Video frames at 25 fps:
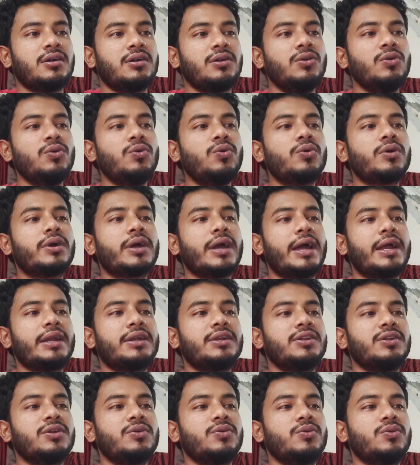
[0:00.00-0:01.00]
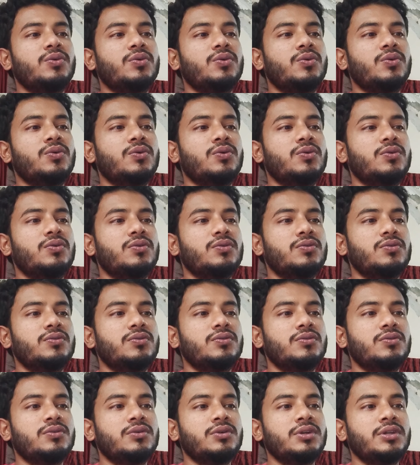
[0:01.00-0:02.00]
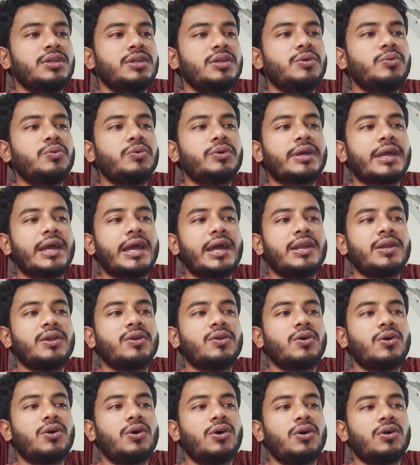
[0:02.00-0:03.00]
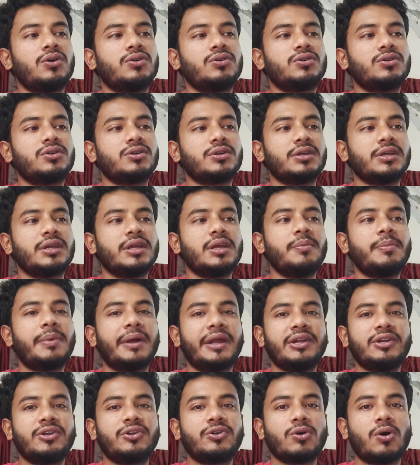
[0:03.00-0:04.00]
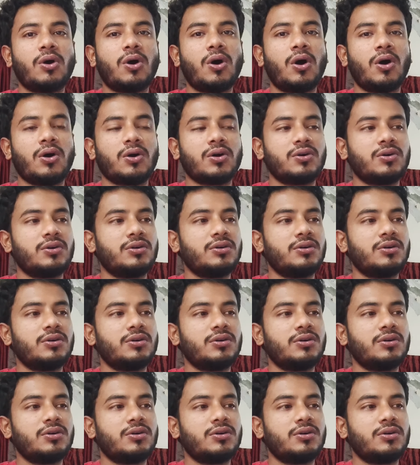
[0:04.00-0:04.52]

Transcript: Look at you. You cannot even talk.